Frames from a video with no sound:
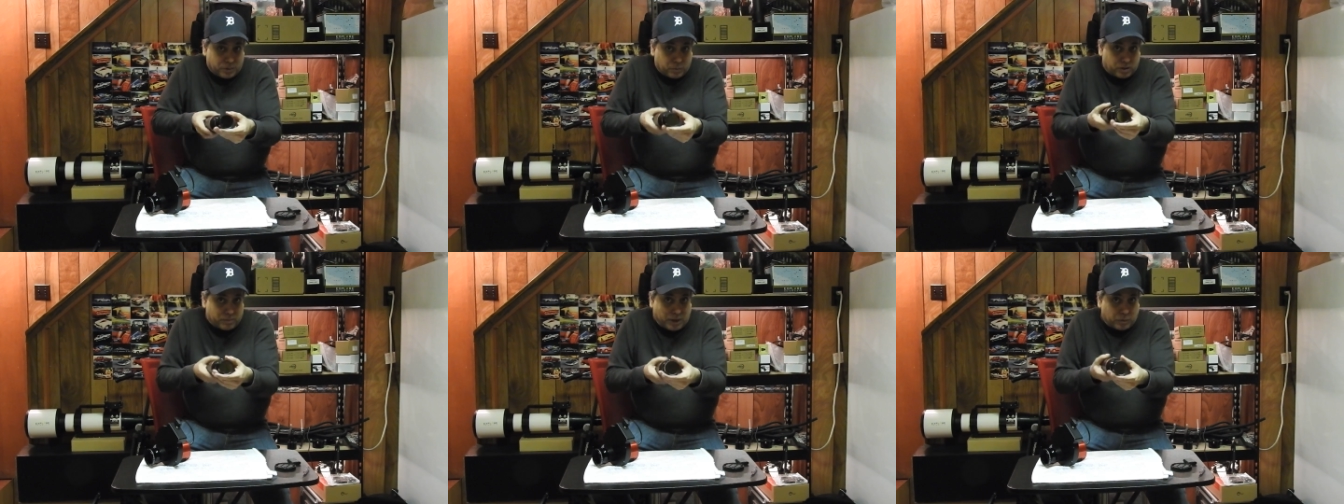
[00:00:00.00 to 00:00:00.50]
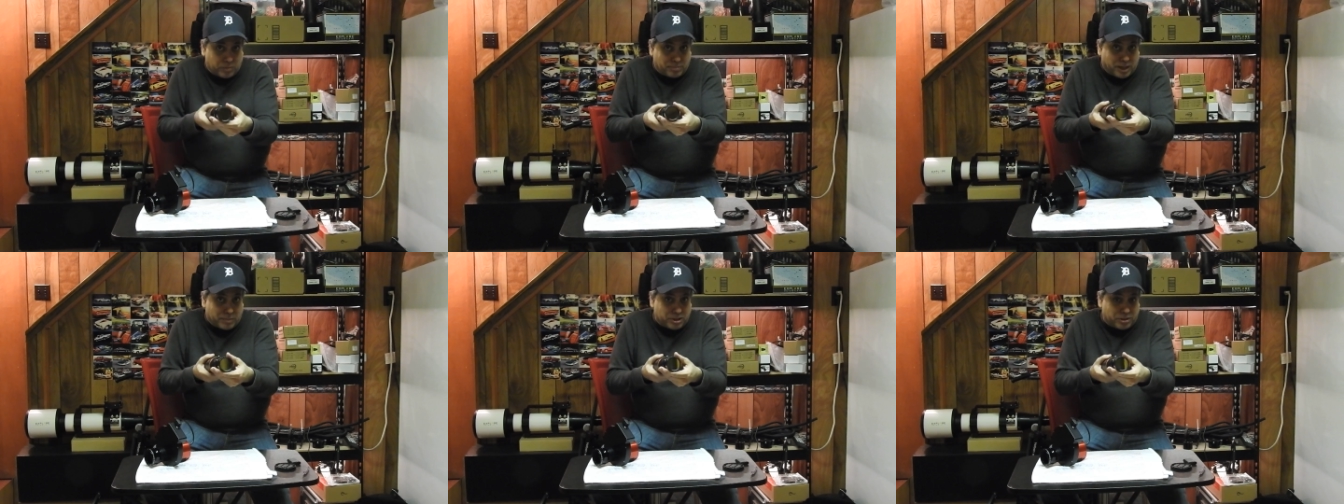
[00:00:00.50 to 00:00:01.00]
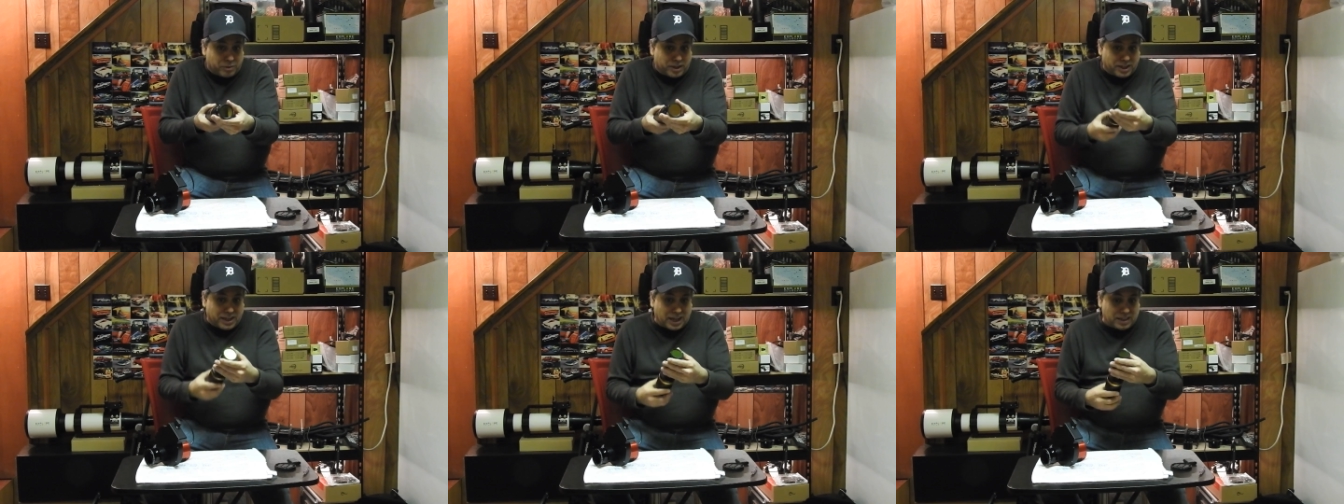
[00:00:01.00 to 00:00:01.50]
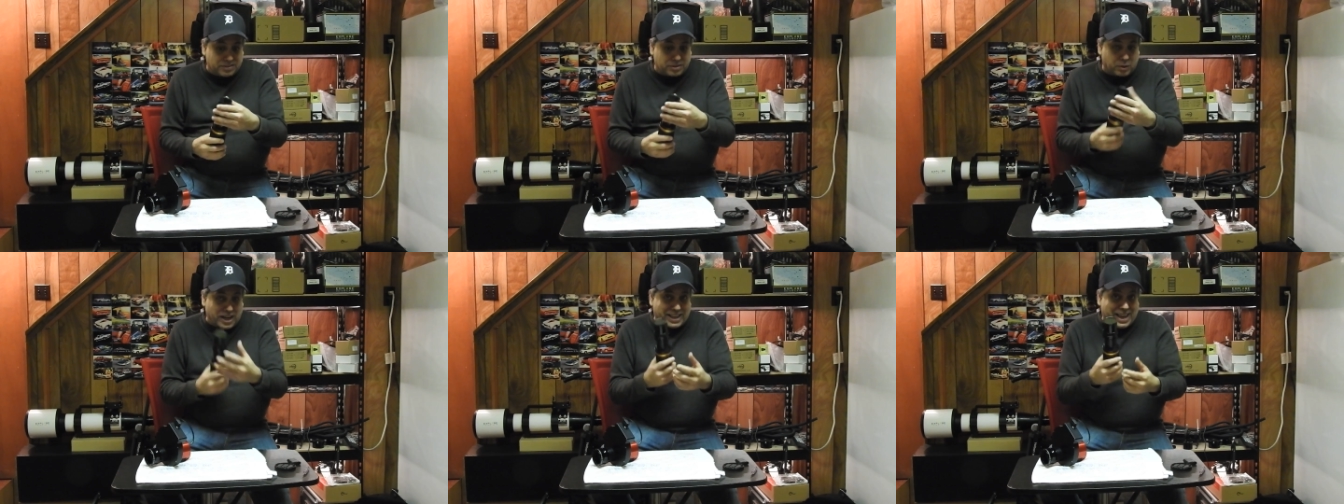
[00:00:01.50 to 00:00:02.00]
It wouldn't, I wouldn't be able to thread it on,
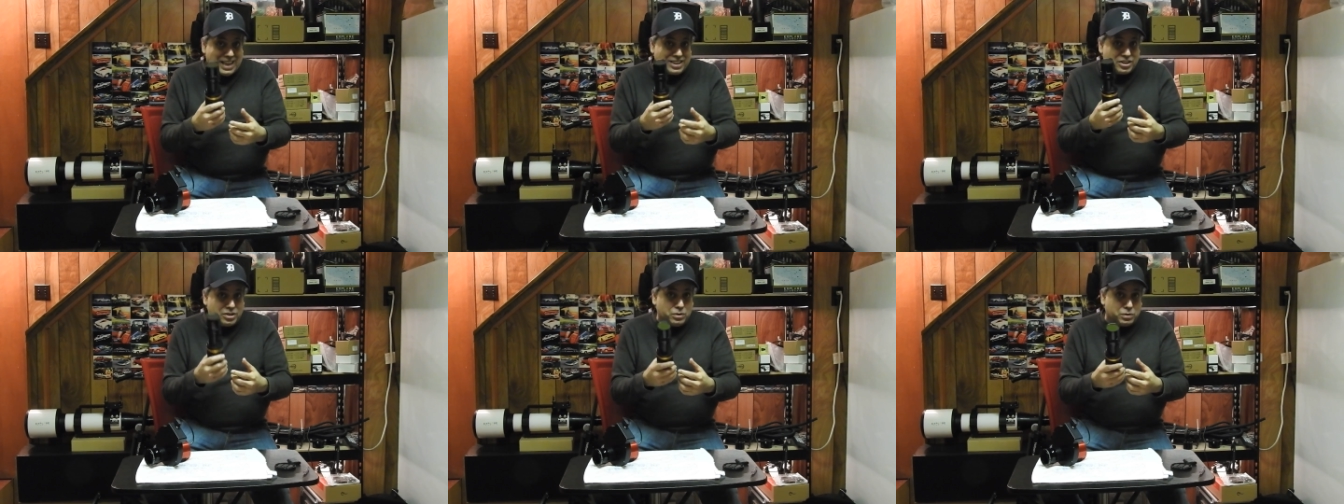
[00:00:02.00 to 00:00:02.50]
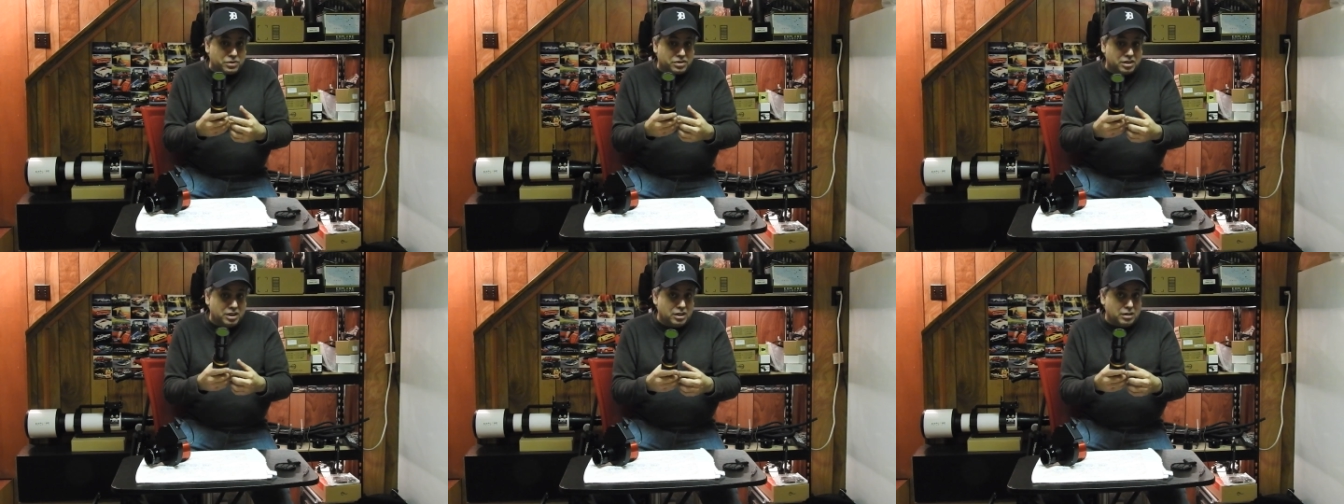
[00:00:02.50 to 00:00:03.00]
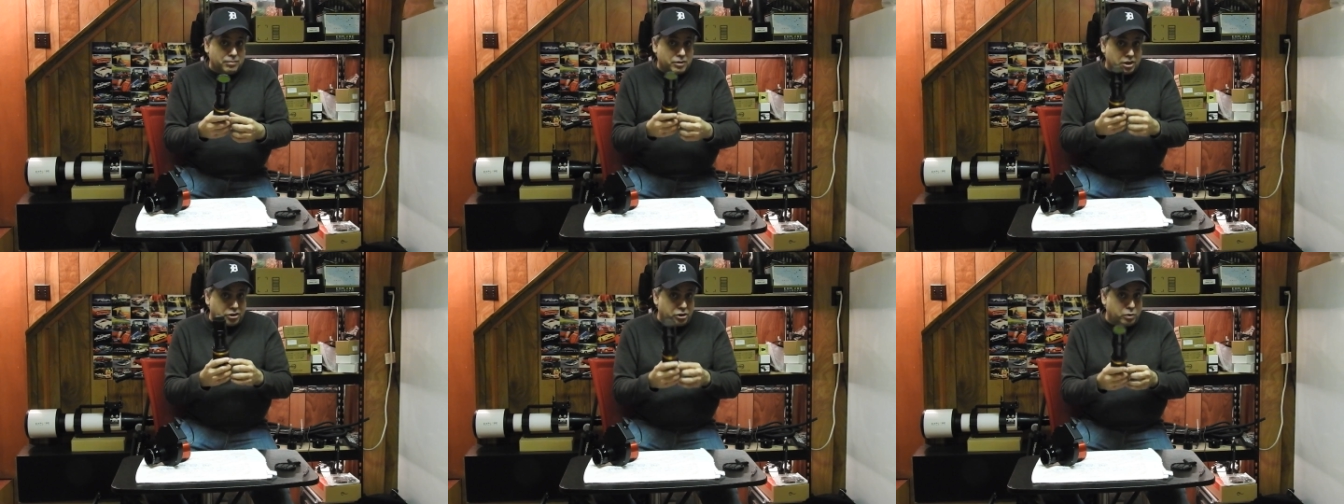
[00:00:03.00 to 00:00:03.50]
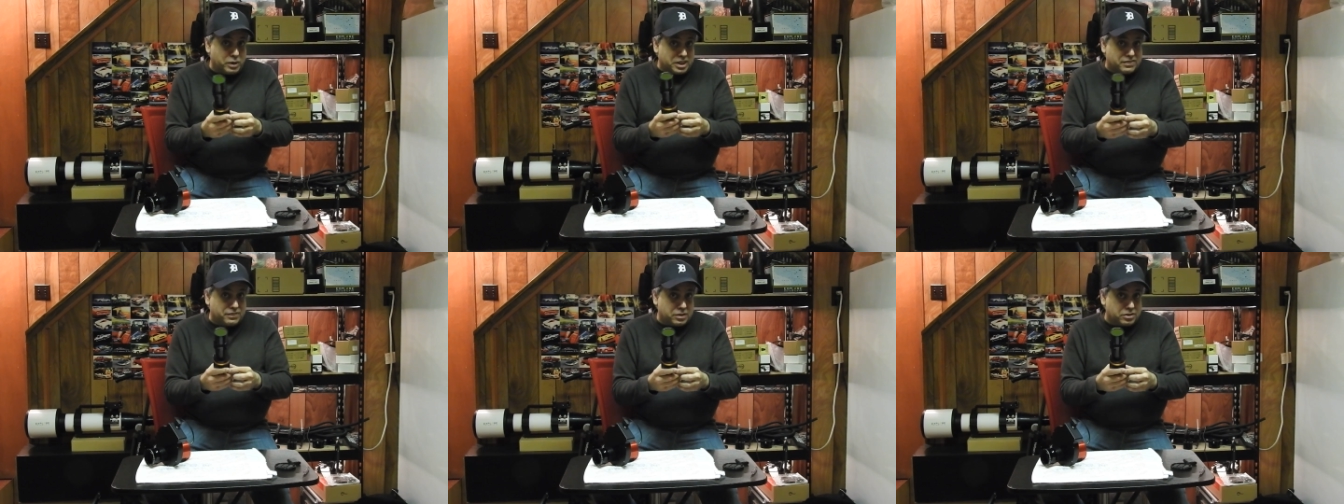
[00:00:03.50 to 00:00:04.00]
so I can't use a
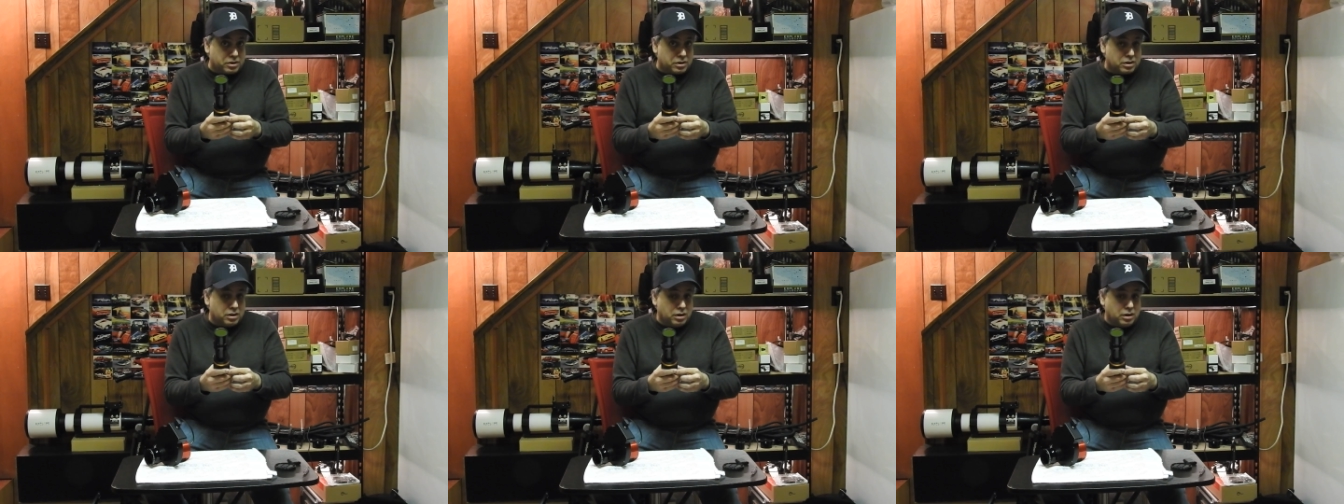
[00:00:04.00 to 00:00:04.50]
2-inch filter